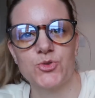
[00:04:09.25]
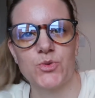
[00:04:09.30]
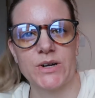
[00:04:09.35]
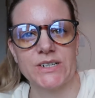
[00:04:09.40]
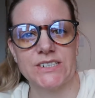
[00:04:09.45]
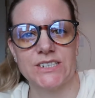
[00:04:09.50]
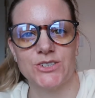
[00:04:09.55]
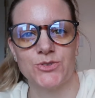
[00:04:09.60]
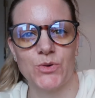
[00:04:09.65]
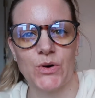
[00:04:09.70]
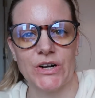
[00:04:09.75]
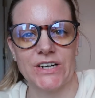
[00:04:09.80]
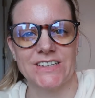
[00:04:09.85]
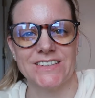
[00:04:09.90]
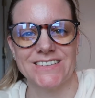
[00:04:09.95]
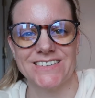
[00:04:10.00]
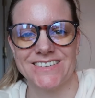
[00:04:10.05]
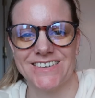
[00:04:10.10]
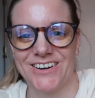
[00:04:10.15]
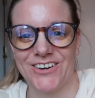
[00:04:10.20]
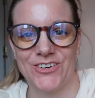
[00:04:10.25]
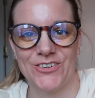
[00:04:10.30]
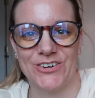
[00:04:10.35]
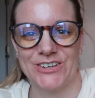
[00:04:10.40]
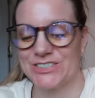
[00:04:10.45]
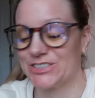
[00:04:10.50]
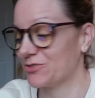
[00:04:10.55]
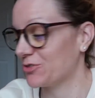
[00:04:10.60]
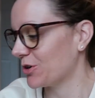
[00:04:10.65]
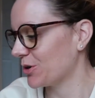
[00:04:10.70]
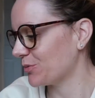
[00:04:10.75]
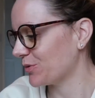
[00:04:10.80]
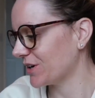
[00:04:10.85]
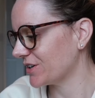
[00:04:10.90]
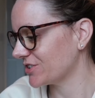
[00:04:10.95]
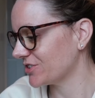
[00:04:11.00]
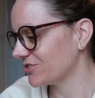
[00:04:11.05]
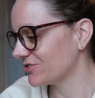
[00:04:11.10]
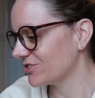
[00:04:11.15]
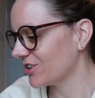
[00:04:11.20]
20 to 1, which I'm quite
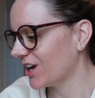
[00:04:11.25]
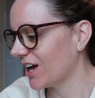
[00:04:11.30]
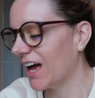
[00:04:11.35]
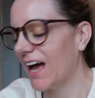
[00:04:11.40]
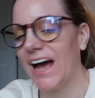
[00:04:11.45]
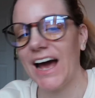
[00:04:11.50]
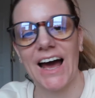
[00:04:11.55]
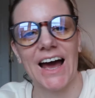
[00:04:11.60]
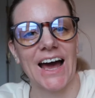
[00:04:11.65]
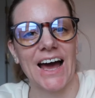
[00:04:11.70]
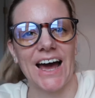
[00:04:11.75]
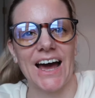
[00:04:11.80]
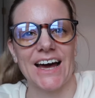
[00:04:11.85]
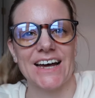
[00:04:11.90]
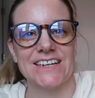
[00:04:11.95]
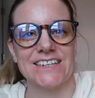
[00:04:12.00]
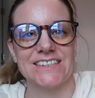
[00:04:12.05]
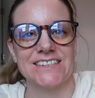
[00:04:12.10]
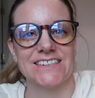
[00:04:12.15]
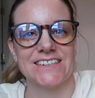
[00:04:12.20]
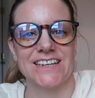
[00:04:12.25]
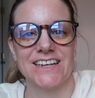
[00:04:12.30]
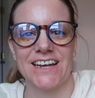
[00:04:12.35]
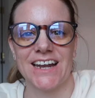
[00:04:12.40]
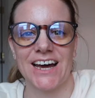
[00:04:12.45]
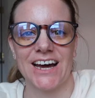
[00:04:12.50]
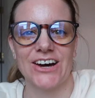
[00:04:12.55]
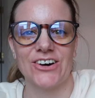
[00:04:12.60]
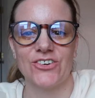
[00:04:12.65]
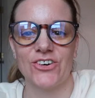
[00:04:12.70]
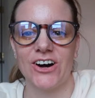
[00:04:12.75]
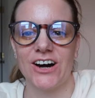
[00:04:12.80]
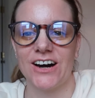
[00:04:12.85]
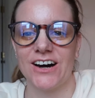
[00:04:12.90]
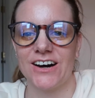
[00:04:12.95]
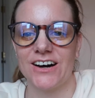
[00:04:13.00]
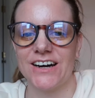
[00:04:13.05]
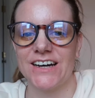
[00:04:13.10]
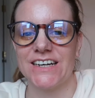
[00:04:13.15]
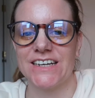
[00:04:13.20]
proud of, and now
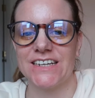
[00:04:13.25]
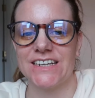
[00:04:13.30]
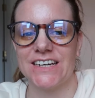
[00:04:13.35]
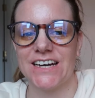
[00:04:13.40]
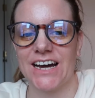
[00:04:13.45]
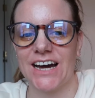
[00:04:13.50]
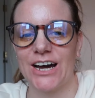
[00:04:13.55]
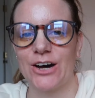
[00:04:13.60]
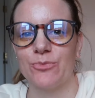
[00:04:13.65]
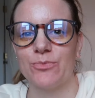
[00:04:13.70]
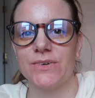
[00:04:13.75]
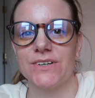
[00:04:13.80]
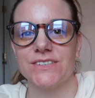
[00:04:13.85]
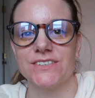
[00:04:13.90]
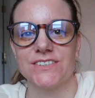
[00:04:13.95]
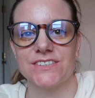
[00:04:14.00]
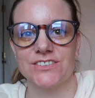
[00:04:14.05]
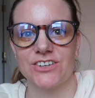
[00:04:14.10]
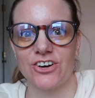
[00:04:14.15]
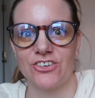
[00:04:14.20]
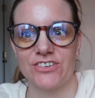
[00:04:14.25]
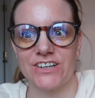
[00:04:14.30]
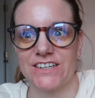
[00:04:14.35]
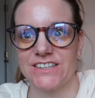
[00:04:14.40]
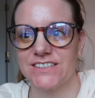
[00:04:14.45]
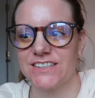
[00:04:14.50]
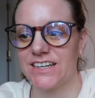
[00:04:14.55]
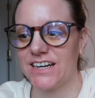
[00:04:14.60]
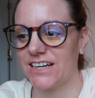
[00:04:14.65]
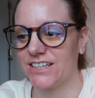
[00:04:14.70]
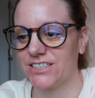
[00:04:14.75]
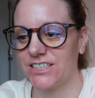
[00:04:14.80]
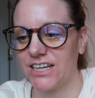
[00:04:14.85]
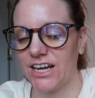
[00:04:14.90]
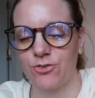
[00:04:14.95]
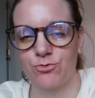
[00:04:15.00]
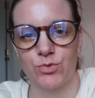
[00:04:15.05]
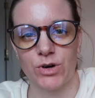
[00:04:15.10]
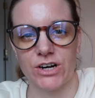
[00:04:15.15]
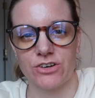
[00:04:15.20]
I am starving. I didn't
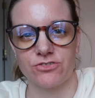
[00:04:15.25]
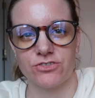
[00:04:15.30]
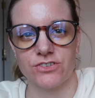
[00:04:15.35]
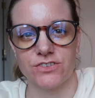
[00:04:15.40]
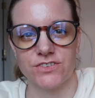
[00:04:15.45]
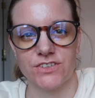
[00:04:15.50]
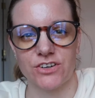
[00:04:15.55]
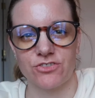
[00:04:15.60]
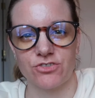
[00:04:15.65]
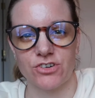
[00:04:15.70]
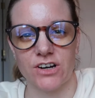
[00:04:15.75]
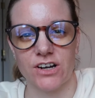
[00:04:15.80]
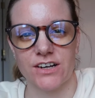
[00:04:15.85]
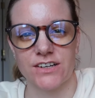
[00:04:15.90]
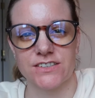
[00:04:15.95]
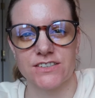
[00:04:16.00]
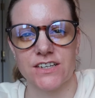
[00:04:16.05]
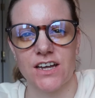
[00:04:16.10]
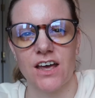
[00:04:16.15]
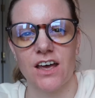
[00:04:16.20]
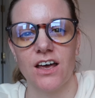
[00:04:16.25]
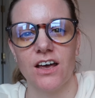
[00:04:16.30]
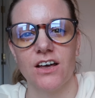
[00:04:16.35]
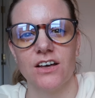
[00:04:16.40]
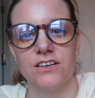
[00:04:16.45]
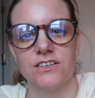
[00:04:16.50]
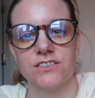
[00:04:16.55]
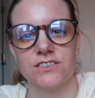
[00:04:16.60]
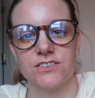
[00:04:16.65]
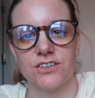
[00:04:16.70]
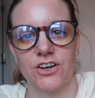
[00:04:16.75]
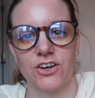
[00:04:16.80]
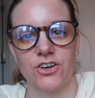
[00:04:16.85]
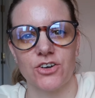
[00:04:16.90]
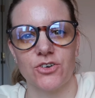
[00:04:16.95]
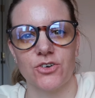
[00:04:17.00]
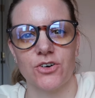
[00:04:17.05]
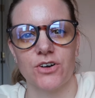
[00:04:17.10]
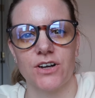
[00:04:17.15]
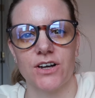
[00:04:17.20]
actually have breakfast, I've realised,
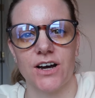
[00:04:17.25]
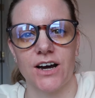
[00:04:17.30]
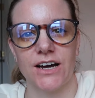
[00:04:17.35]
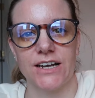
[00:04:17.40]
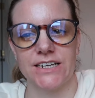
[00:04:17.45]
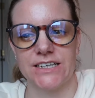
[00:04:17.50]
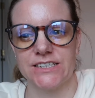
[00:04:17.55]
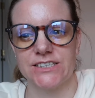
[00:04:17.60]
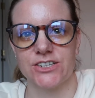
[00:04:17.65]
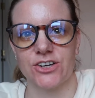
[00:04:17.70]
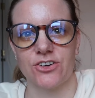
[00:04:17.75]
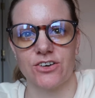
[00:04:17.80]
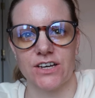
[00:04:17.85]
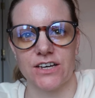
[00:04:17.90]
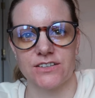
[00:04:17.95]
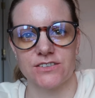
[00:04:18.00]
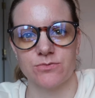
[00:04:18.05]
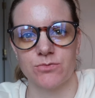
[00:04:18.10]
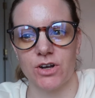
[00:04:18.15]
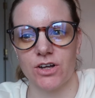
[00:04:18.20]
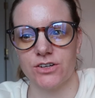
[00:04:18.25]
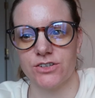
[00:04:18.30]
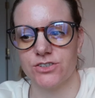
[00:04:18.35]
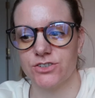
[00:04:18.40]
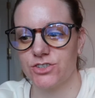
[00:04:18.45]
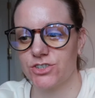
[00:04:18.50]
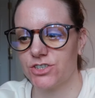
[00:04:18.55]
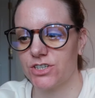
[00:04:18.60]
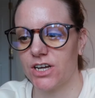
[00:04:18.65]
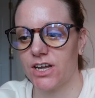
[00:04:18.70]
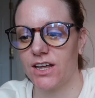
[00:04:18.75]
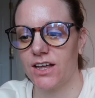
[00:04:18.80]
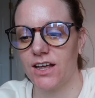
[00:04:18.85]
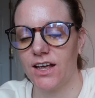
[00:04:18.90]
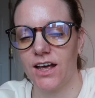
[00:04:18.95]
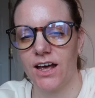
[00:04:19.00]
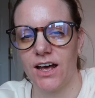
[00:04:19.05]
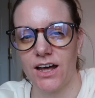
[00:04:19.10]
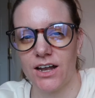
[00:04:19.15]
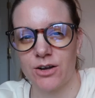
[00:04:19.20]
so I need to go and get some lunch.
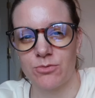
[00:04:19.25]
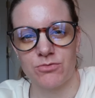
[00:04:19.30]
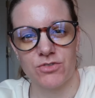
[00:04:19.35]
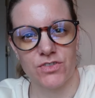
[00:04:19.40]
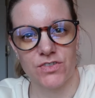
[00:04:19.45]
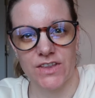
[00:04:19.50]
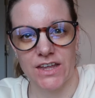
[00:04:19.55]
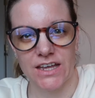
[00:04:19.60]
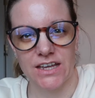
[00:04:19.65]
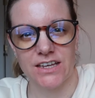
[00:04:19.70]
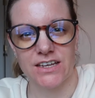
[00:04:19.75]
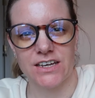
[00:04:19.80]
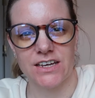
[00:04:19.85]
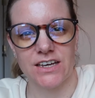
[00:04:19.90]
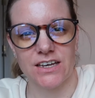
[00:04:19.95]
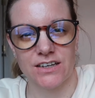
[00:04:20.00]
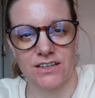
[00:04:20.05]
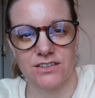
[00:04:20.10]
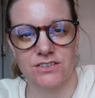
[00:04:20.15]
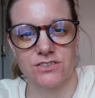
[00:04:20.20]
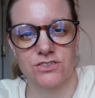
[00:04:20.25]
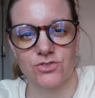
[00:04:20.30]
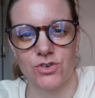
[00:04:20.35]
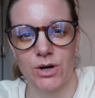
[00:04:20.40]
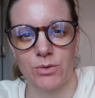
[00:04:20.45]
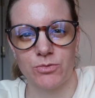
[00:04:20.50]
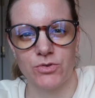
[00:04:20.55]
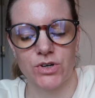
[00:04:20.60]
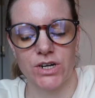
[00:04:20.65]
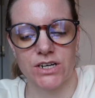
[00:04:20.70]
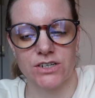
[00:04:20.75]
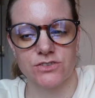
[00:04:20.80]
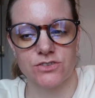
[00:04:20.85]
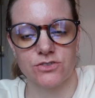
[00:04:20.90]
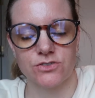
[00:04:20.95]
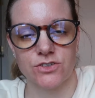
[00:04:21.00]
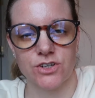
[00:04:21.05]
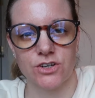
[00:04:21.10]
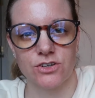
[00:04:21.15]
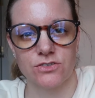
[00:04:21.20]
And I'm thinking scrambled eggs
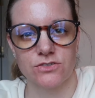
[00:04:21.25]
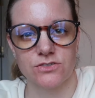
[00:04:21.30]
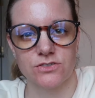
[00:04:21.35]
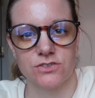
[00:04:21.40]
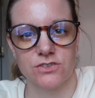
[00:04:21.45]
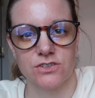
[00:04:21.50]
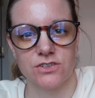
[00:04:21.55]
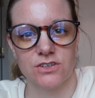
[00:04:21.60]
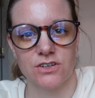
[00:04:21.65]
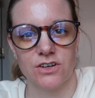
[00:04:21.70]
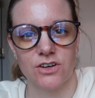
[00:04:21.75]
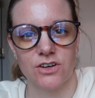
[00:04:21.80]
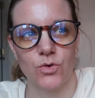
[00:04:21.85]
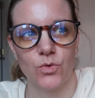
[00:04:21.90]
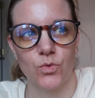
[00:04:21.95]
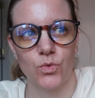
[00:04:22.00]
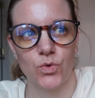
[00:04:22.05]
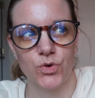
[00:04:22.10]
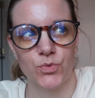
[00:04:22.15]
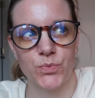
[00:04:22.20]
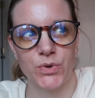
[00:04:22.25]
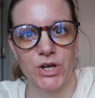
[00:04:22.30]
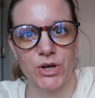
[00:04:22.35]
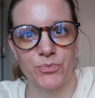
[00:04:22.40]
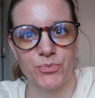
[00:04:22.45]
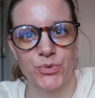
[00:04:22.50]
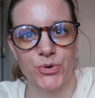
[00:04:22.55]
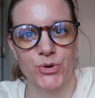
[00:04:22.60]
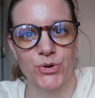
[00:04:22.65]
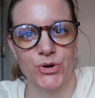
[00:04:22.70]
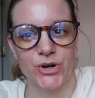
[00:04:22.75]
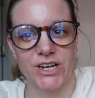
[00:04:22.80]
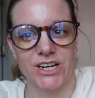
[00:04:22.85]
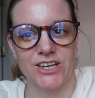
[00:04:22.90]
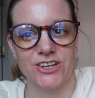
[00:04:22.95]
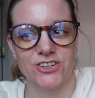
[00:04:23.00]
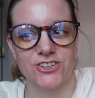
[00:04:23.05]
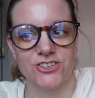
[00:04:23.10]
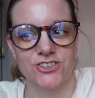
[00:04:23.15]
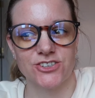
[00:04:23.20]
on toast would be a pretty
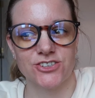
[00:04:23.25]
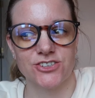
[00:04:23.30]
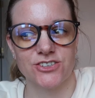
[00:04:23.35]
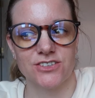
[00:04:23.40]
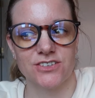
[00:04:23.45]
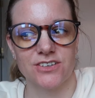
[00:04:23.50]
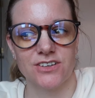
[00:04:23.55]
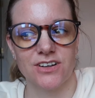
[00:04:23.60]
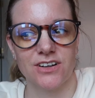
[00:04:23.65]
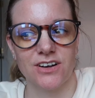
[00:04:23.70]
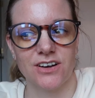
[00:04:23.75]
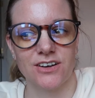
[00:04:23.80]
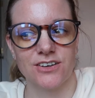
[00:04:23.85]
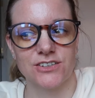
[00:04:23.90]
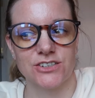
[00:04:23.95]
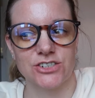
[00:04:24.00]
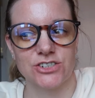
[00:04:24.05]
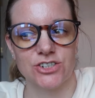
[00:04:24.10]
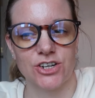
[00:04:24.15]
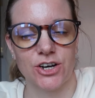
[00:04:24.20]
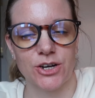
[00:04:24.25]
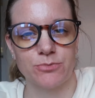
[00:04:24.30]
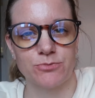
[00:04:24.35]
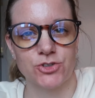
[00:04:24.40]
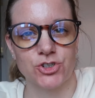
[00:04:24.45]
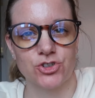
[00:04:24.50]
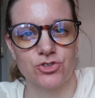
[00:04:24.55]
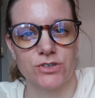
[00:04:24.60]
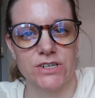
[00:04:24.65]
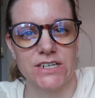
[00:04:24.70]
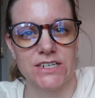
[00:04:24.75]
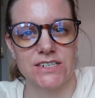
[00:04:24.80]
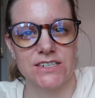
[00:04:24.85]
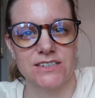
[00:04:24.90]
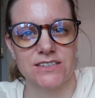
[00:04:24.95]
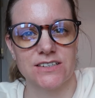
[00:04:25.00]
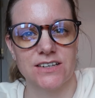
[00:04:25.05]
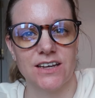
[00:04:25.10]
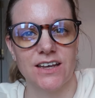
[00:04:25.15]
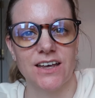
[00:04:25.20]
good lunchtime
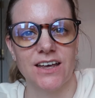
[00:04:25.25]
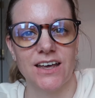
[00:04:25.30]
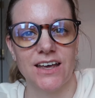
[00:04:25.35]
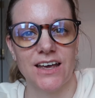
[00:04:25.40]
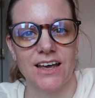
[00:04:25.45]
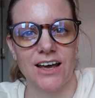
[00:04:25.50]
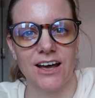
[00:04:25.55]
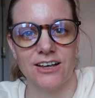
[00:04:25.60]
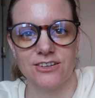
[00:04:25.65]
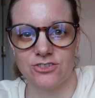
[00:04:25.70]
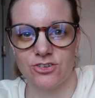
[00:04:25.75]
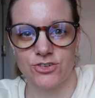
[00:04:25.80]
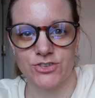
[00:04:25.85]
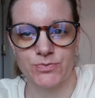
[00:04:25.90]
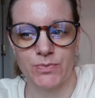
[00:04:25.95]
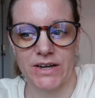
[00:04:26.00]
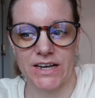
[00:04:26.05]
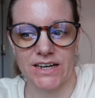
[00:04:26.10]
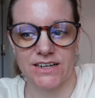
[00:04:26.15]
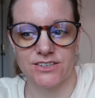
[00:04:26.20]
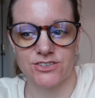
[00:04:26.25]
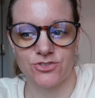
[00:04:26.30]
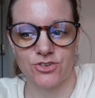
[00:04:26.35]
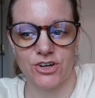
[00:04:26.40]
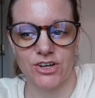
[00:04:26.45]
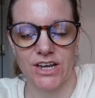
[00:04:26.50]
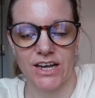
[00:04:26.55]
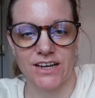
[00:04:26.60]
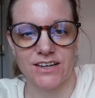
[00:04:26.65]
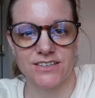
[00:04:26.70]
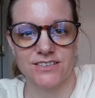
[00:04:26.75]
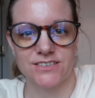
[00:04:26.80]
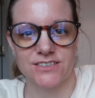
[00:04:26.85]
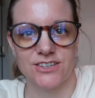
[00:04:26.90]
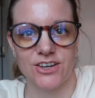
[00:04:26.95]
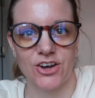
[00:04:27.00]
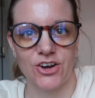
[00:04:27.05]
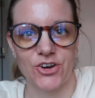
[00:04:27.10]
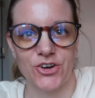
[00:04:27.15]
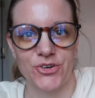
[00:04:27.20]
treat, as long as my eggs are okay.
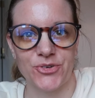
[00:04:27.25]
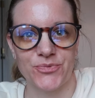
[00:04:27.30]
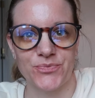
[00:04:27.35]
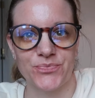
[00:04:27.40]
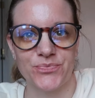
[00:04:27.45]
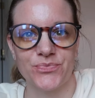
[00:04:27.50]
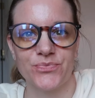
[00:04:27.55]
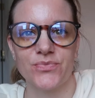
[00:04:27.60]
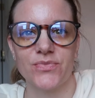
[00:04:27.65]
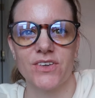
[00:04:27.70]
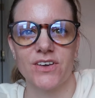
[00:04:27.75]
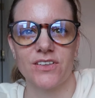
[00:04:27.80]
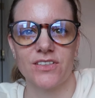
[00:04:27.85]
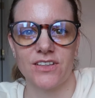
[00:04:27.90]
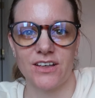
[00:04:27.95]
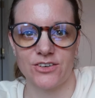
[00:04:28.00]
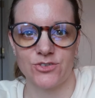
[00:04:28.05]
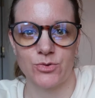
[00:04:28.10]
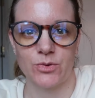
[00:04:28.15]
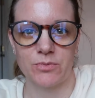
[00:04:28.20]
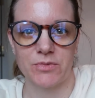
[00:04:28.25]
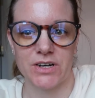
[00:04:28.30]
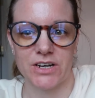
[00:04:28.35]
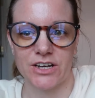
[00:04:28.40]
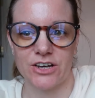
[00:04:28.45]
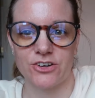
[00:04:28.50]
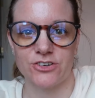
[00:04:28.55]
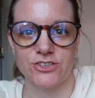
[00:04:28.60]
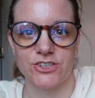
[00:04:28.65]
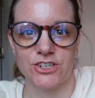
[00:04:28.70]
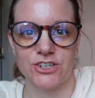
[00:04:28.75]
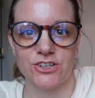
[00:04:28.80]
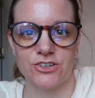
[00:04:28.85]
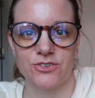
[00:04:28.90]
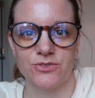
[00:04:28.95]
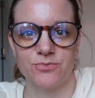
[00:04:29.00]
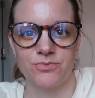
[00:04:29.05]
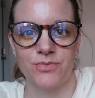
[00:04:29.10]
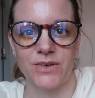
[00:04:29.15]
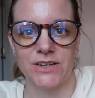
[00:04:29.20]
So that's what I'm going to go and do,
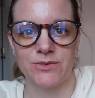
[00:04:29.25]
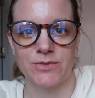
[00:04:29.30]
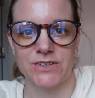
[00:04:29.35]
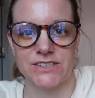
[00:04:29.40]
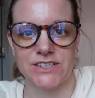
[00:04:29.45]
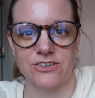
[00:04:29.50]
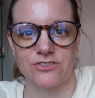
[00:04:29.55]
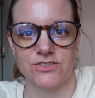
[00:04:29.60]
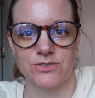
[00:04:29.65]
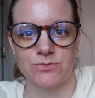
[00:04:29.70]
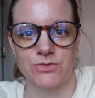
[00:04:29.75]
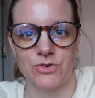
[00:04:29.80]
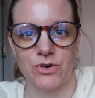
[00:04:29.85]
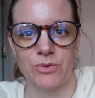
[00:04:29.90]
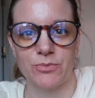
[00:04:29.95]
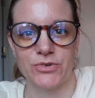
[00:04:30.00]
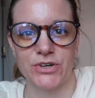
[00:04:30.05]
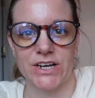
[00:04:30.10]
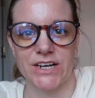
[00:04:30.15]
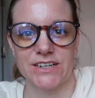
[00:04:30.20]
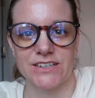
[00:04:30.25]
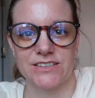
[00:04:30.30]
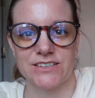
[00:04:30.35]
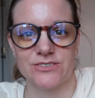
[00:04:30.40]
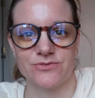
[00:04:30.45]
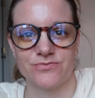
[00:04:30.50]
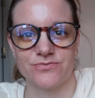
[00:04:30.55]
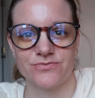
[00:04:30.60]
make myself some scrambled eggs.